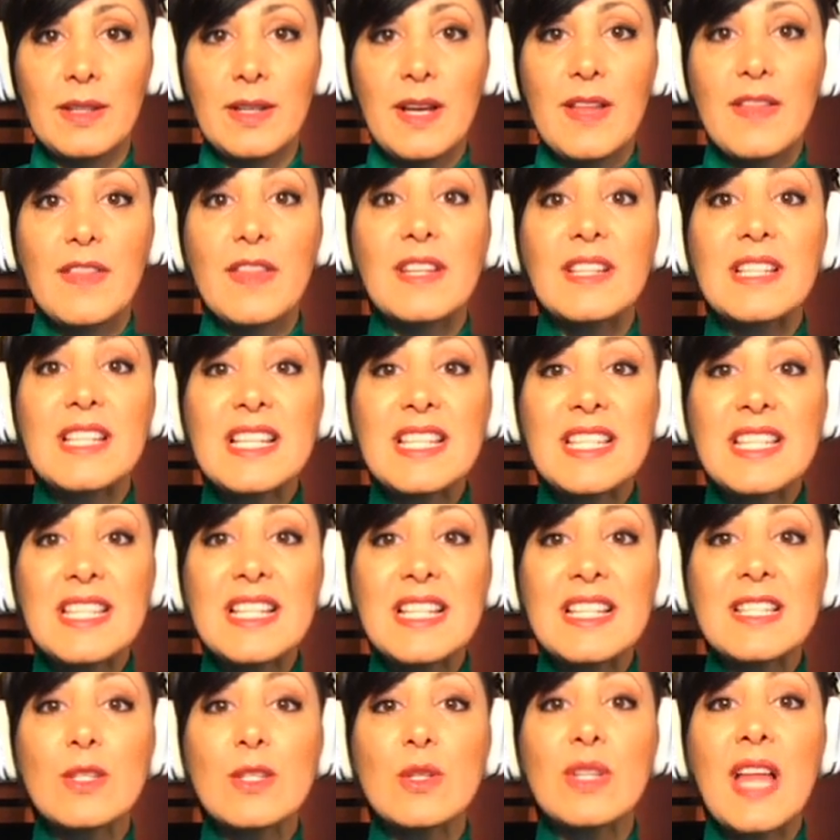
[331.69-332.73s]
the distance
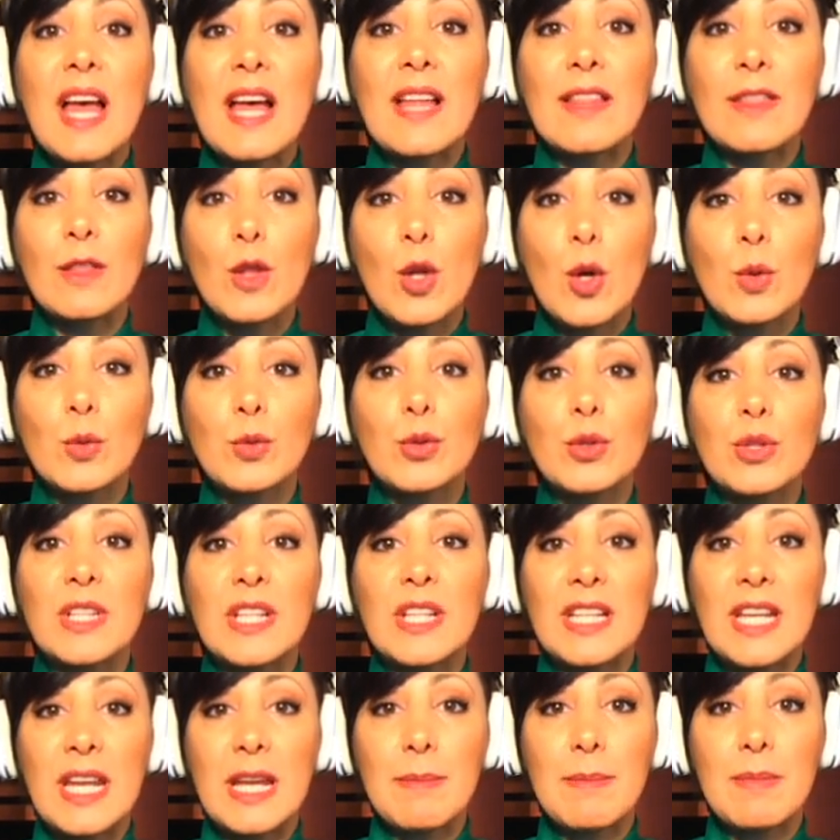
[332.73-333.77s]
to that node to the
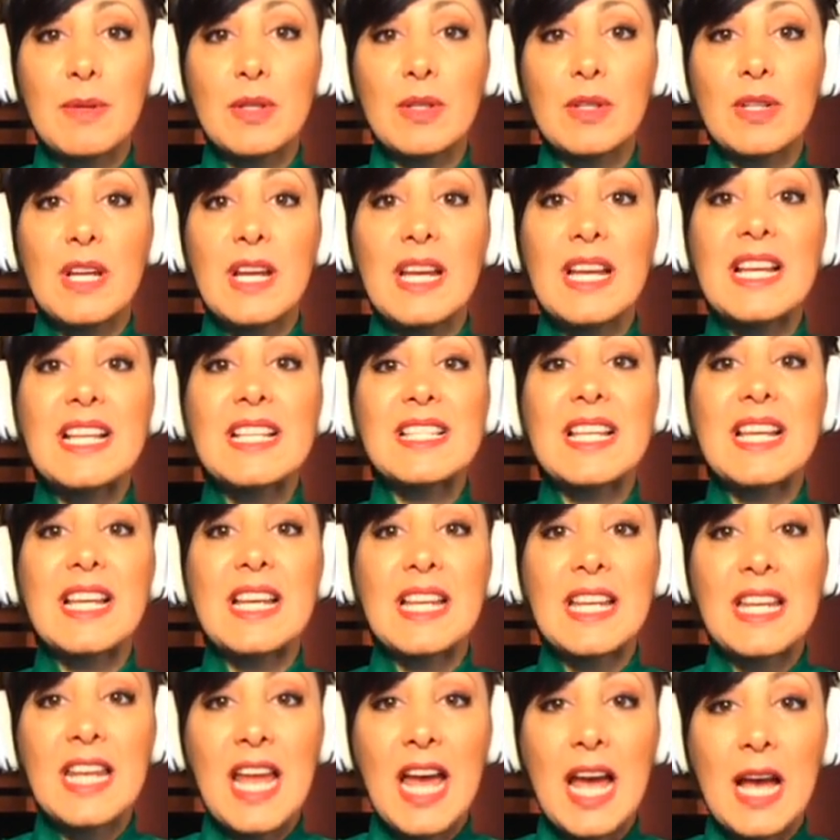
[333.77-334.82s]
neighbor is
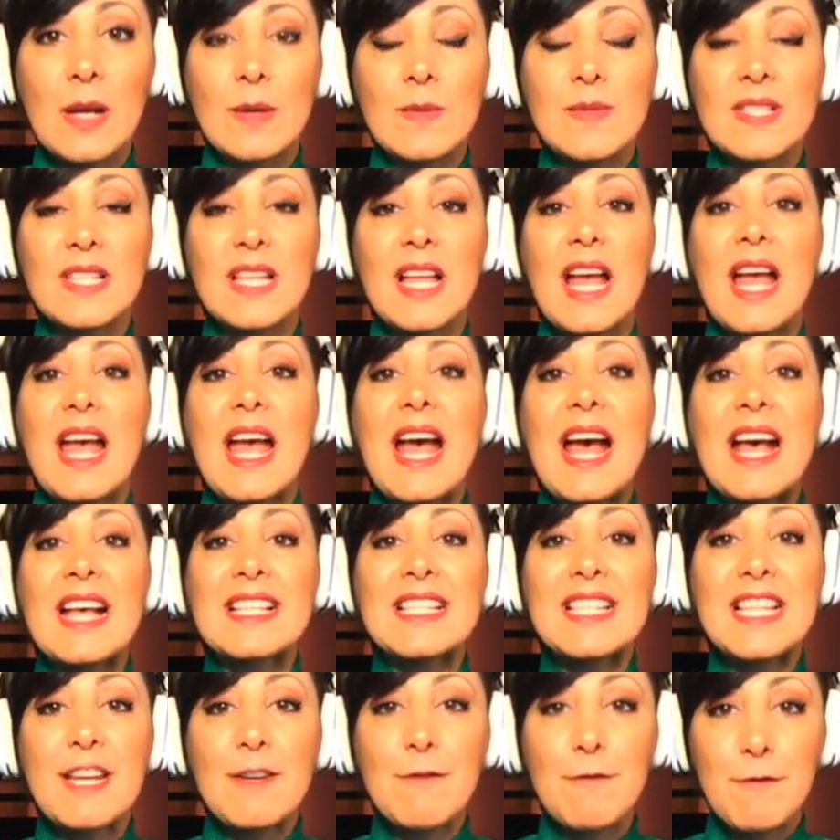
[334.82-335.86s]
announced as
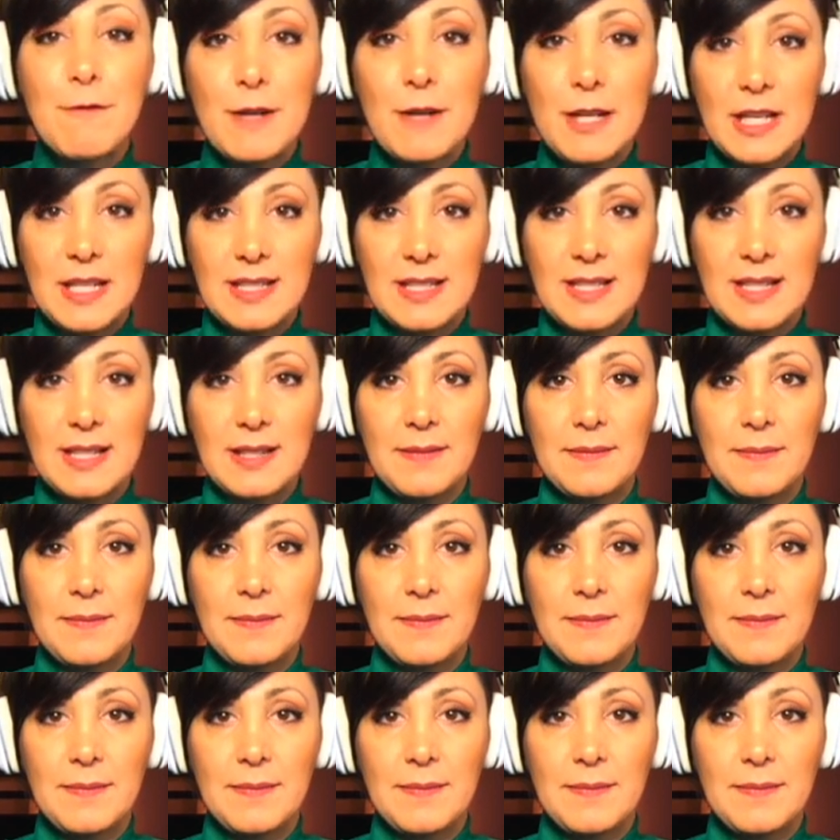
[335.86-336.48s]
infinity.